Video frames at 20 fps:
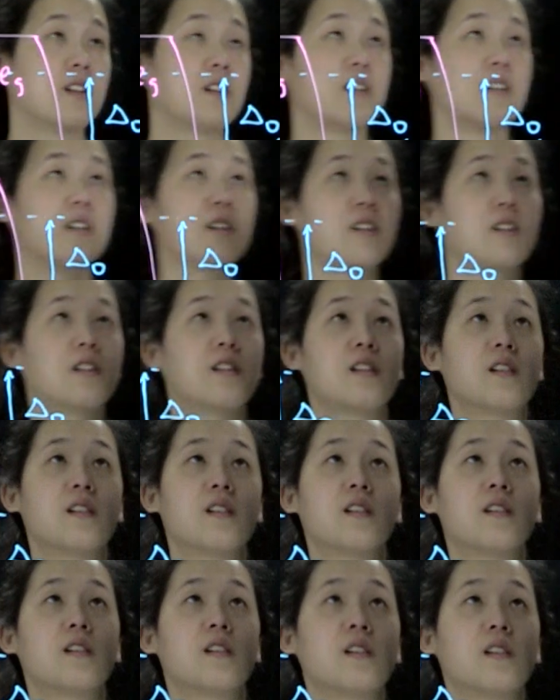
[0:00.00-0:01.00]

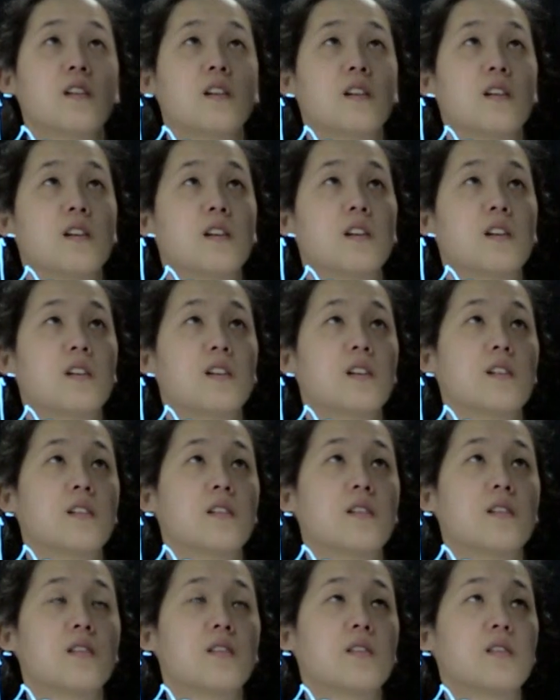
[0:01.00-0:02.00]

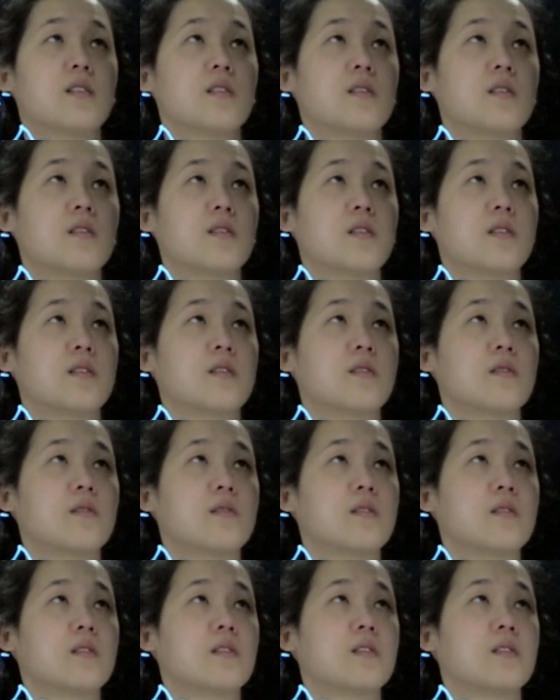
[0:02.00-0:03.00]

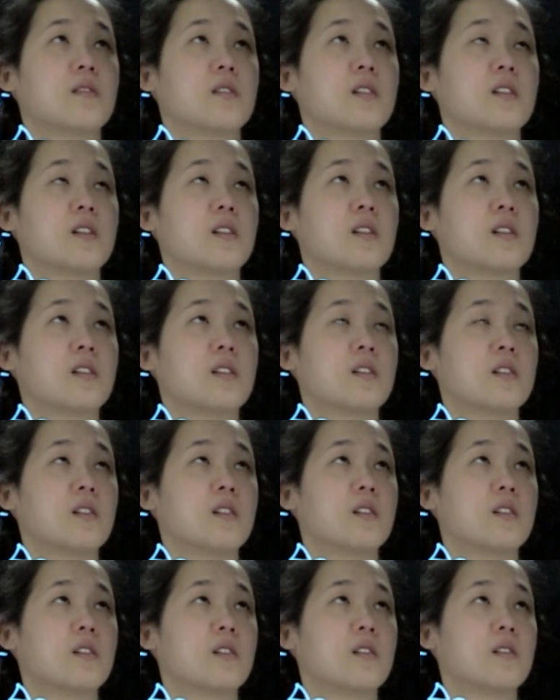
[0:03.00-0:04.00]

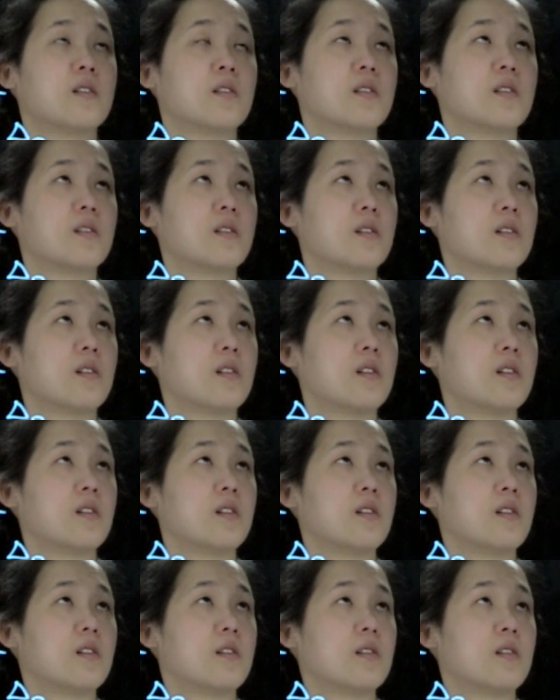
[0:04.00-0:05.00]

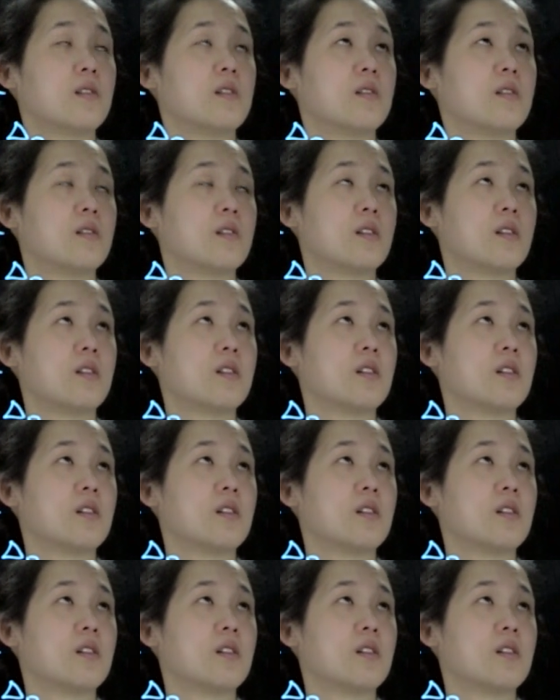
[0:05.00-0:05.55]
(silence)